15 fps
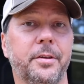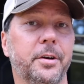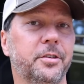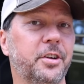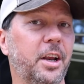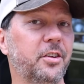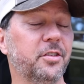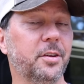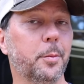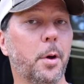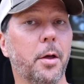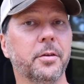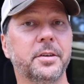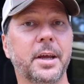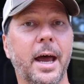They're changing them
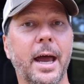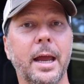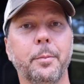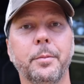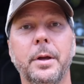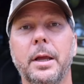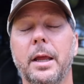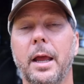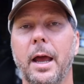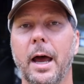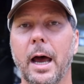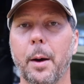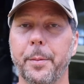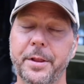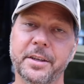all the time,
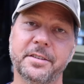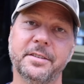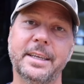but this